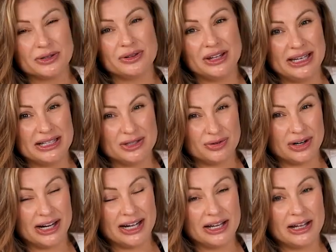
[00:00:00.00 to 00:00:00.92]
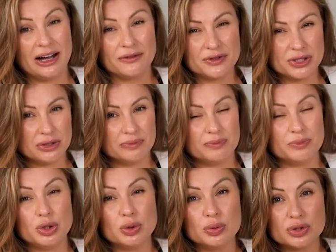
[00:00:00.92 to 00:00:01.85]
Don't let it dry after
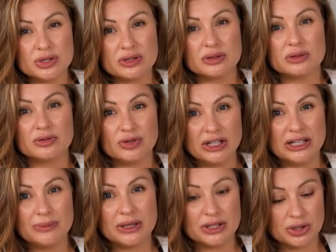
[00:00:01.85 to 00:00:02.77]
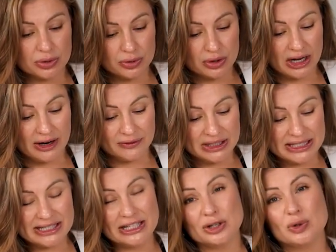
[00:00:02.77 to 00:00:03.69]
used treatment, so you have the
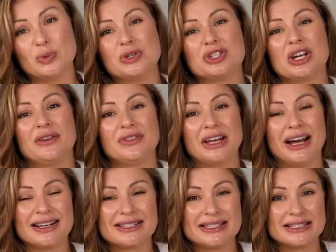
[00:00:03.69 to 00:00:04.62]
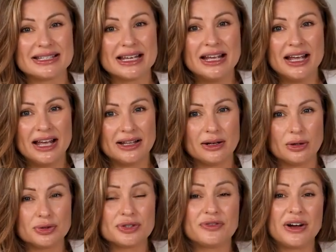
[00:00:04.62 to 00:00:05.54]
serum which have the acids and a
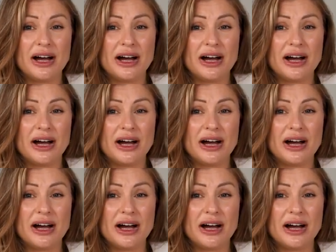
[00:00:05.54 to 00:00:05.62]
lot of